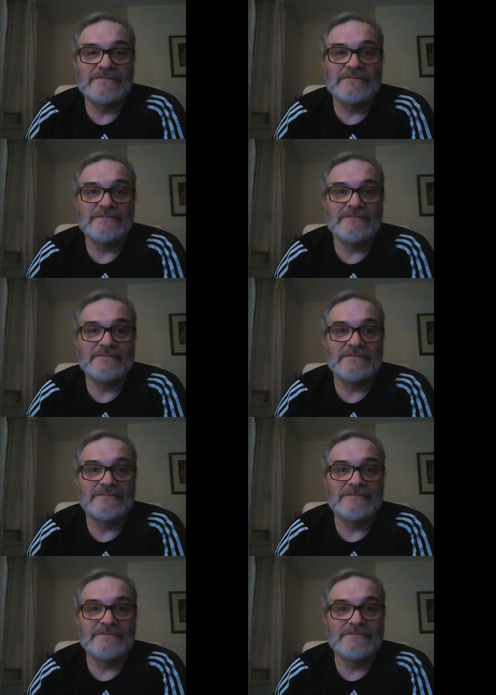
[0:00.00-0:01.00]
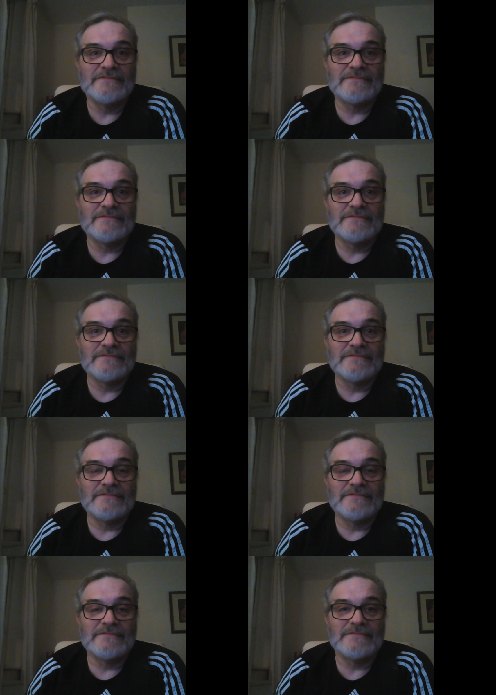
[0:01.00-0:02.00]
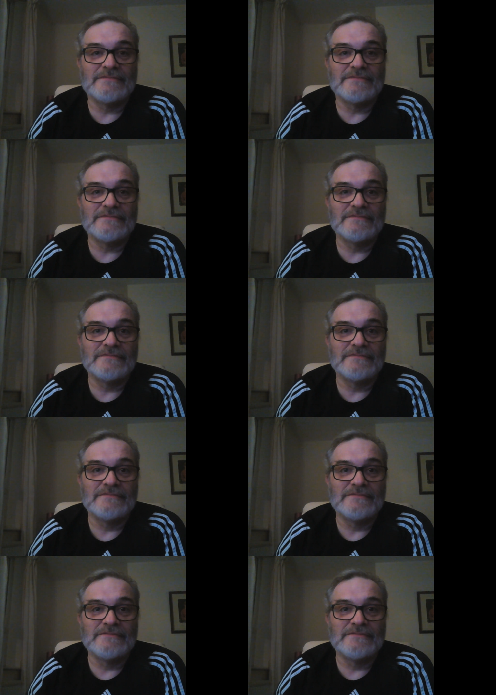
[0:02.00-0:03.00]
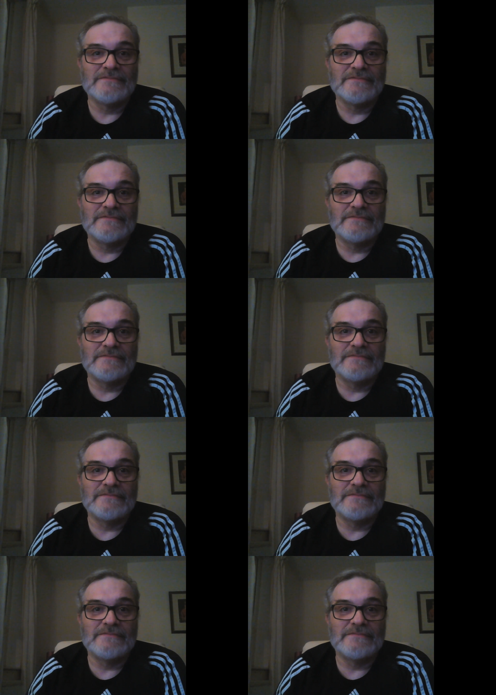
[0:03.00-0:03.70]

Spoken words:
No one is speaking in this clip.